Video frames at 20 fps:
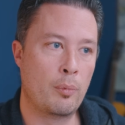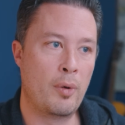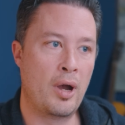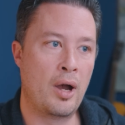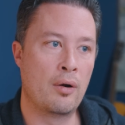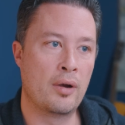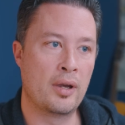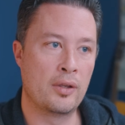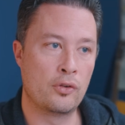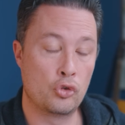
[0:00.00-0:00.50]

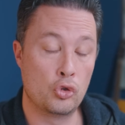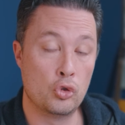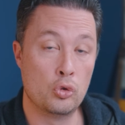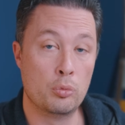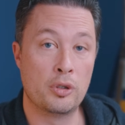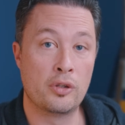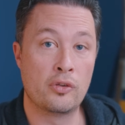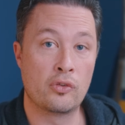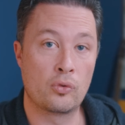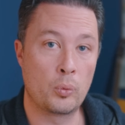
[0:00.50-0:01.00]
about as
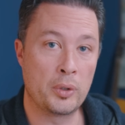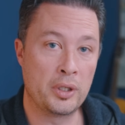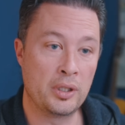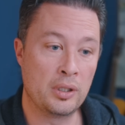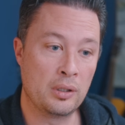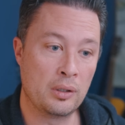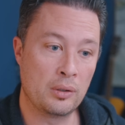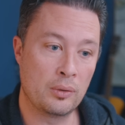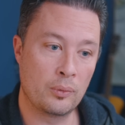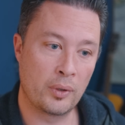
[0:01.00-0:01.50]
humans,
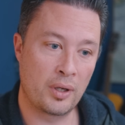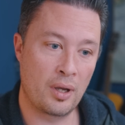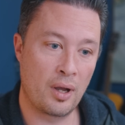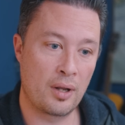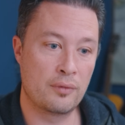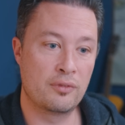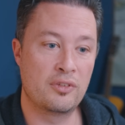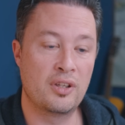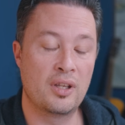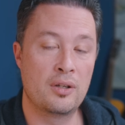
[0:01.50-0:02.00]
we
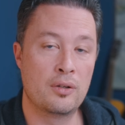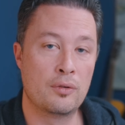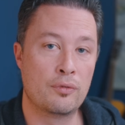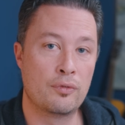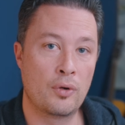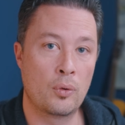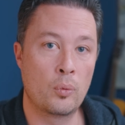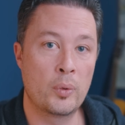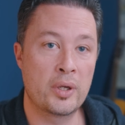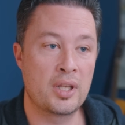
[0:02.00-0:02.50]
kind of tend
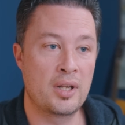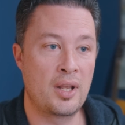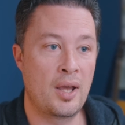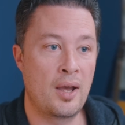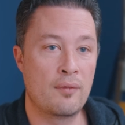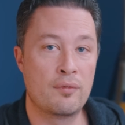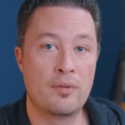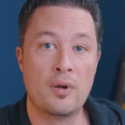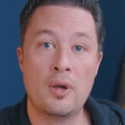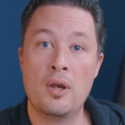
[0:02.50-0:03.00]
to, we can
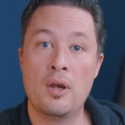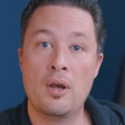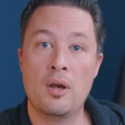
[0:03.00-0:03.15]
have